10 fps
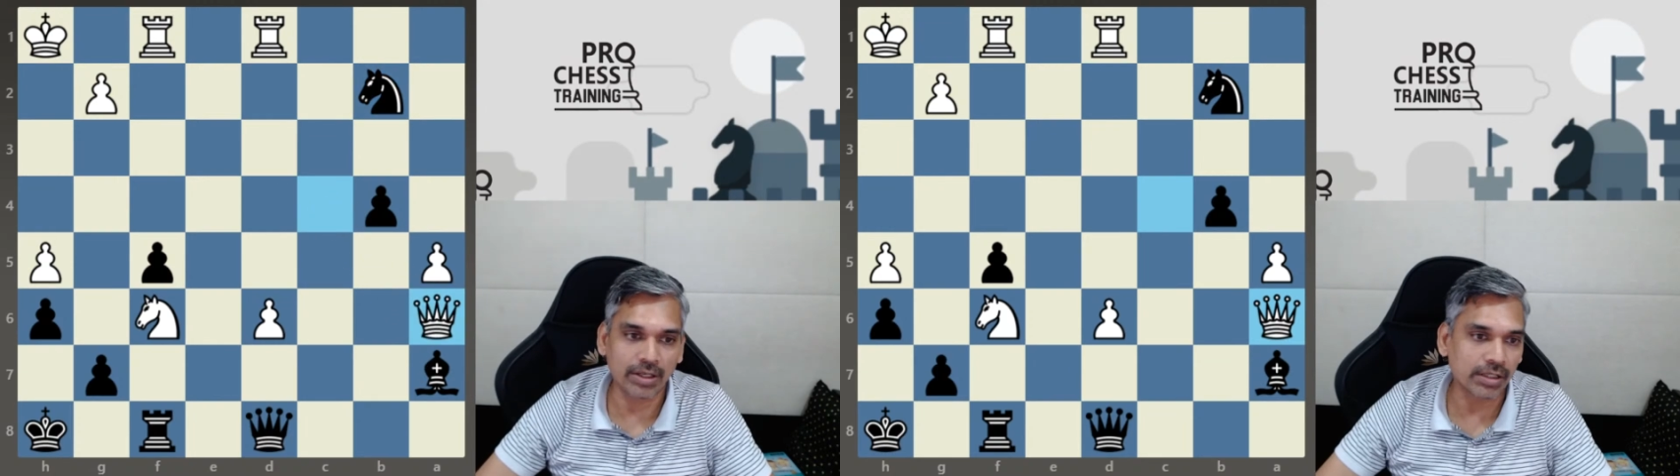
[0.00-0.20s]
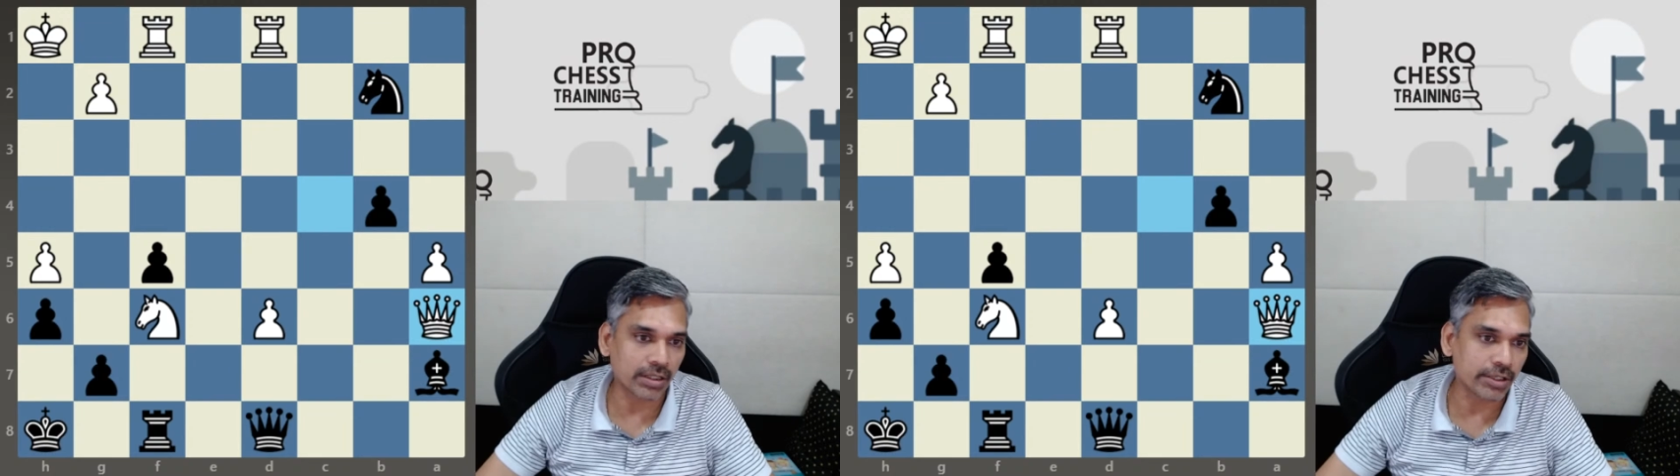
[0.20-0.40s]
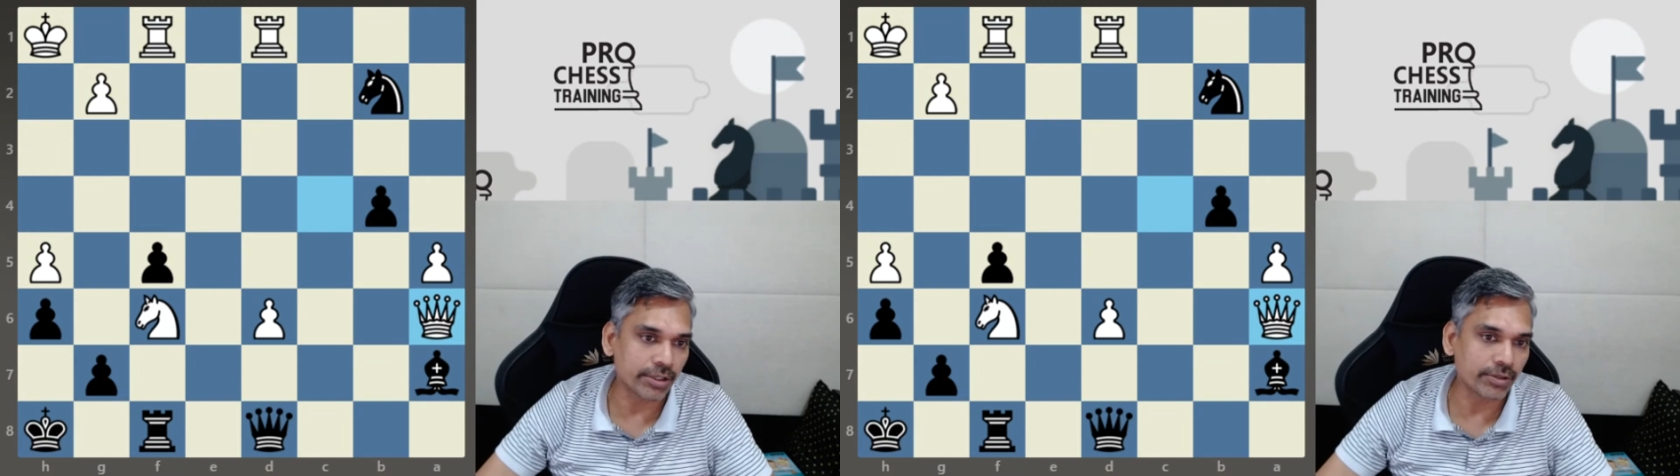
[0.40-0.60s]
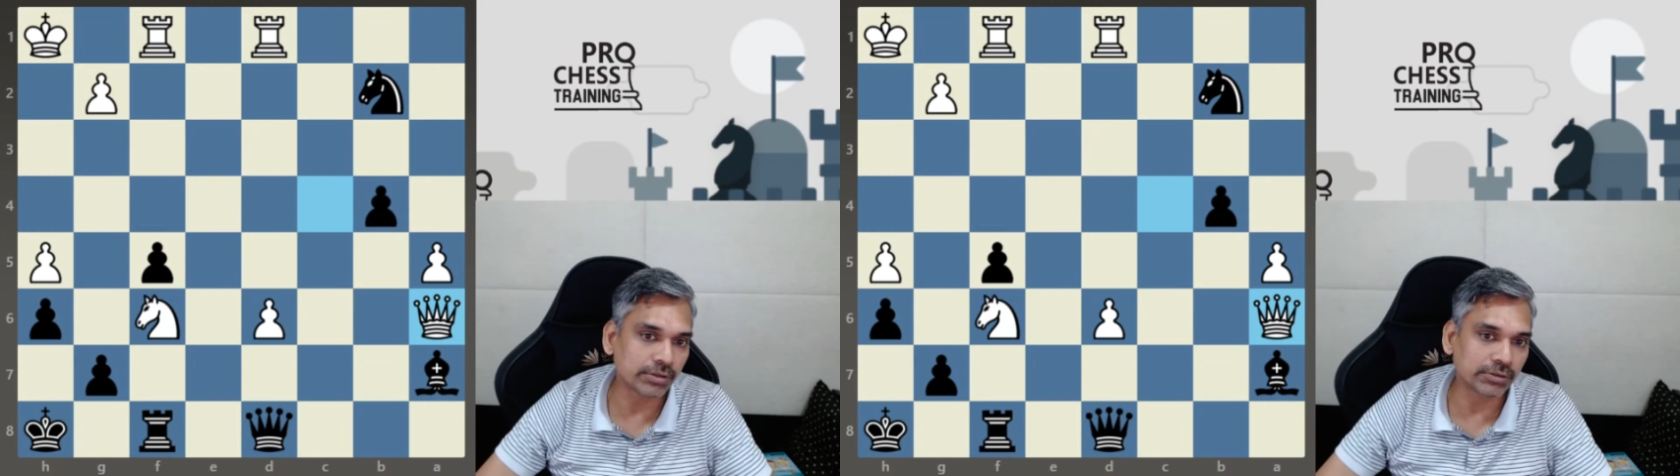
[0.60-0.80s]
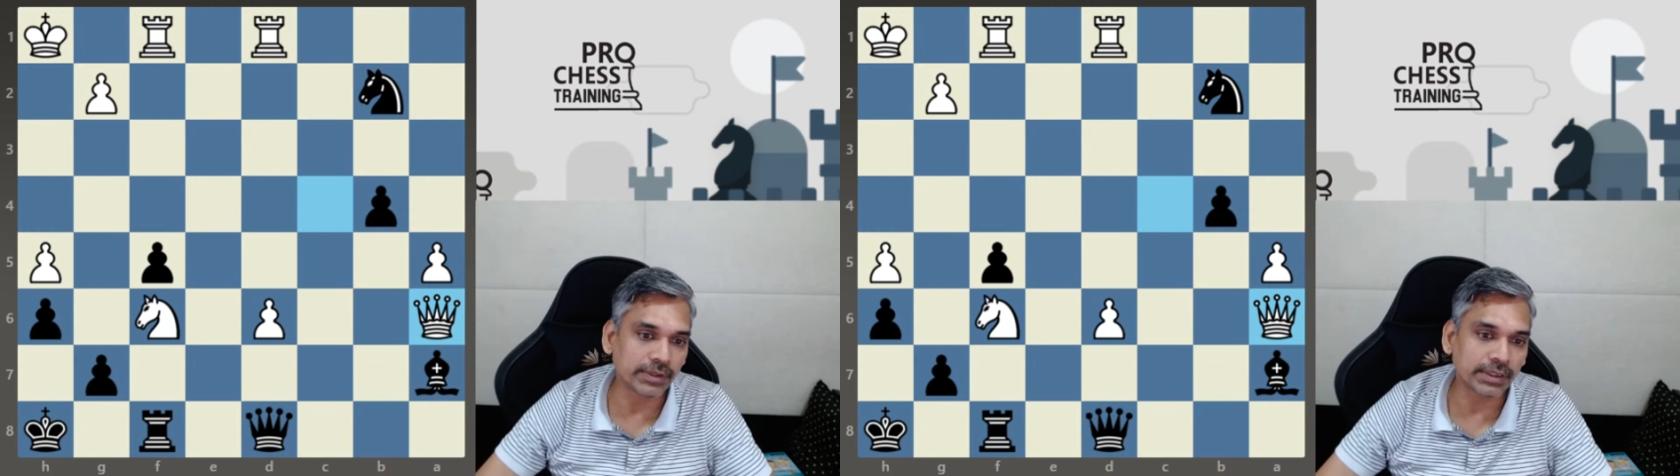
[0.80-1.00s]
Tal
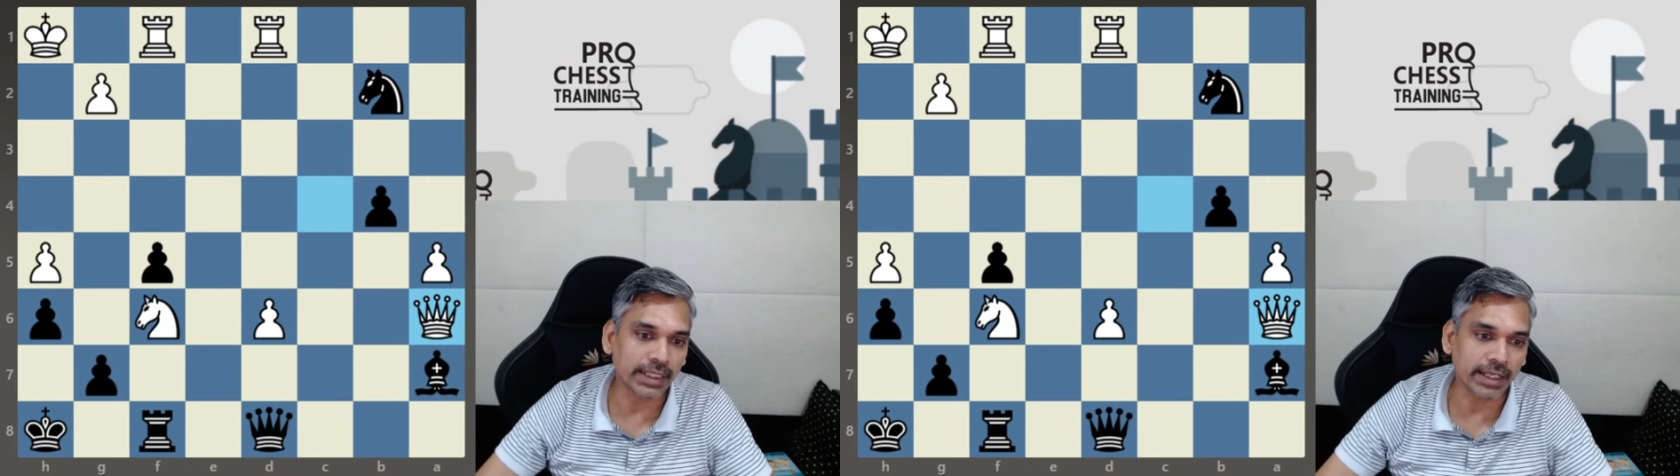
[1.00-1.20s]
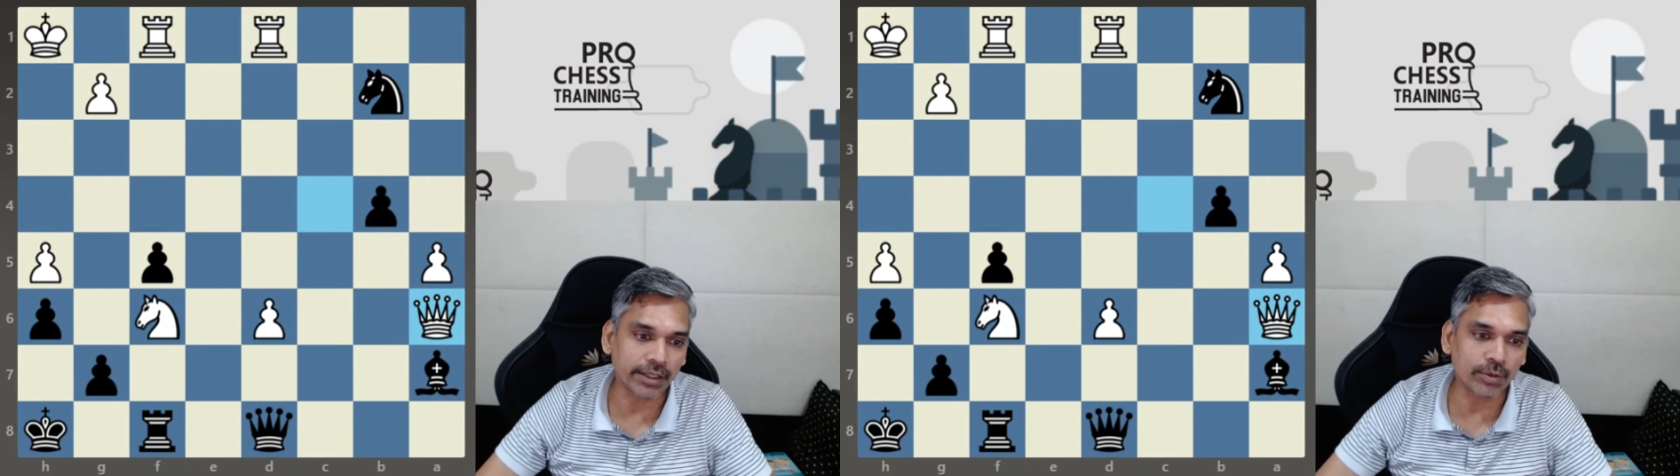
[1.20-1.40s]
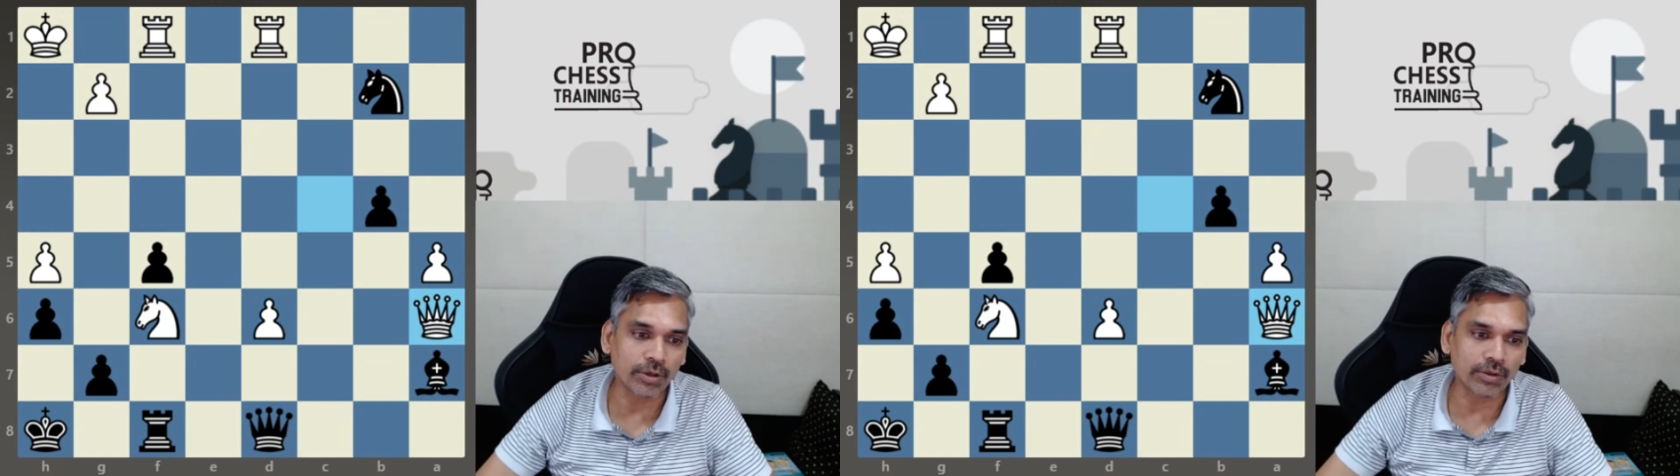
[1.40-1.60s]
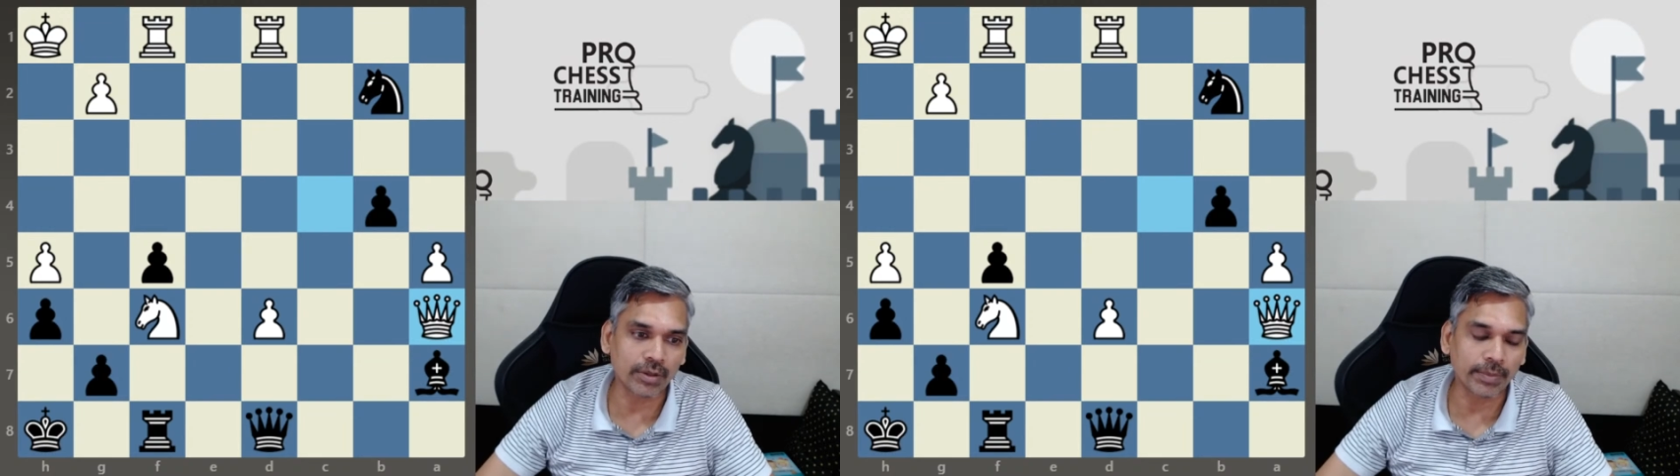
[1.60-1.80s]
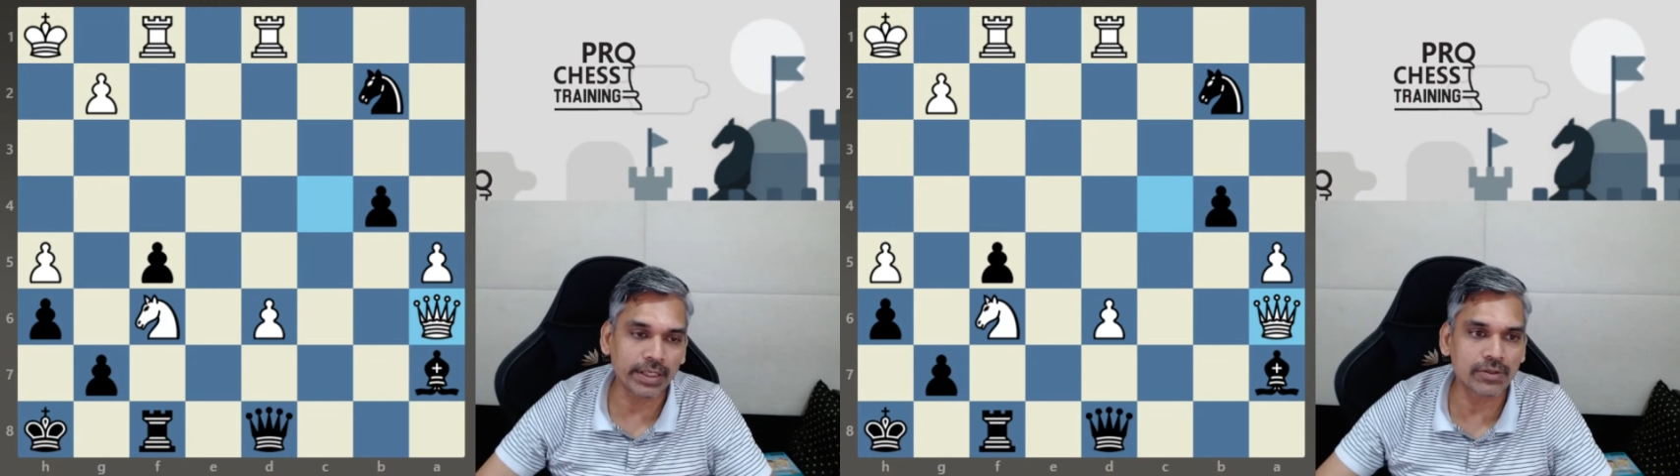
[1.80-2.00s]
continues with active
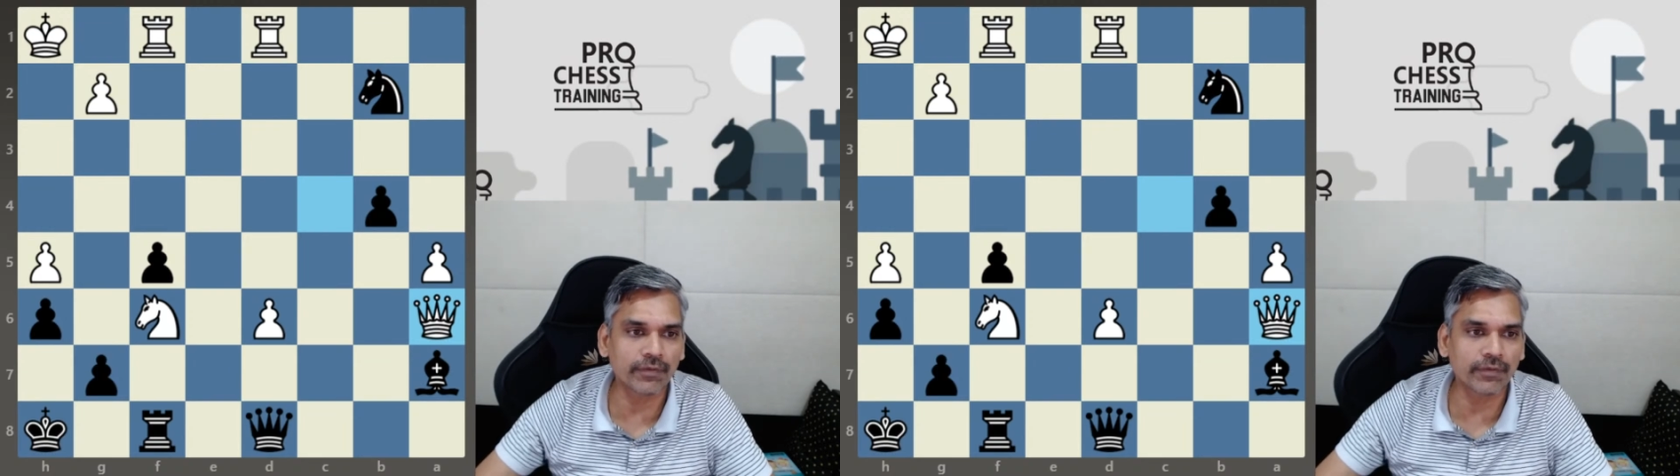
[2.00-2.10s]
counterplay.